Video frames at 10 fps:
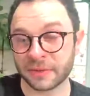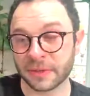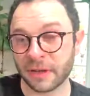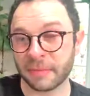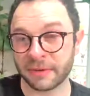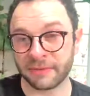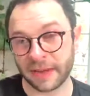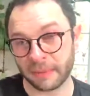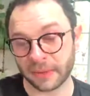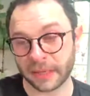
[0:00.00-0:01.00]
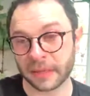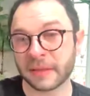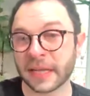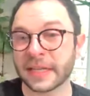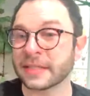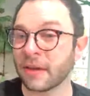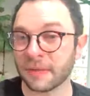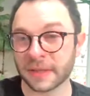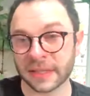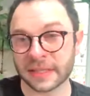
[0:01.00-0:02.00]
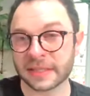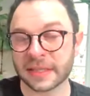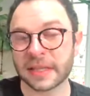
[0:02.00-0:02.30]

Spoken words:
to adopt a family that is on the list.